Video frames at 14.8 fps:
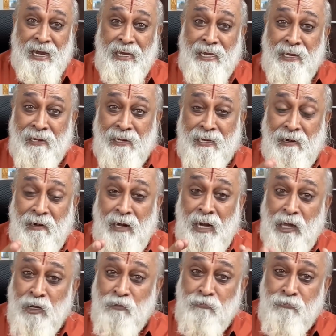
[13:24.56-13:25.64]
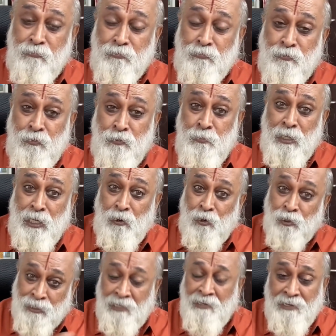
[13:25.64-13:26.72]
Like life to be
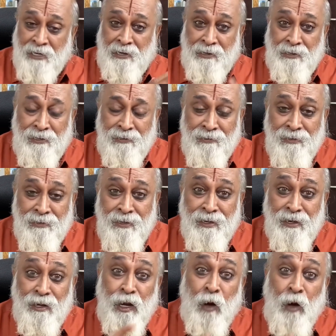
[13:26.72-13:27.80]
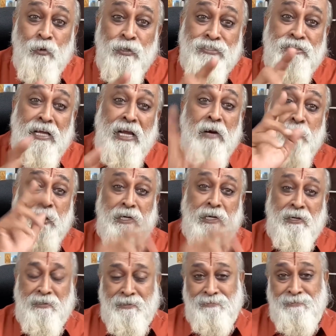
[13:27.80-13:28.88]
authentic, love is
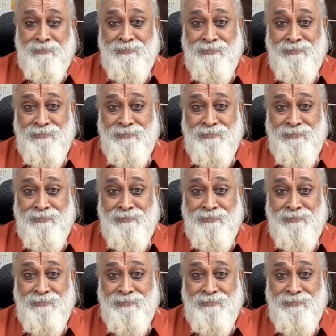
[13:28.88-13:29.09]
therapeutic.